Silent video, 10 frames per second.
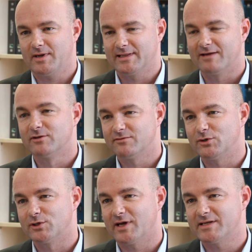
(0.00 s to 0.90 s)
level of
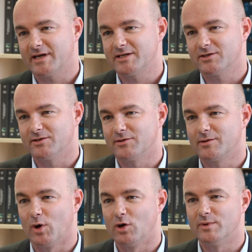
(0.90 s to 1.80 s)
utilization at the
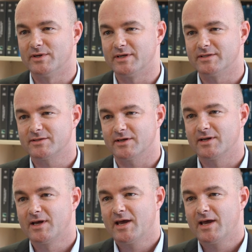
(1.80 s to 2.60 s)
moment is that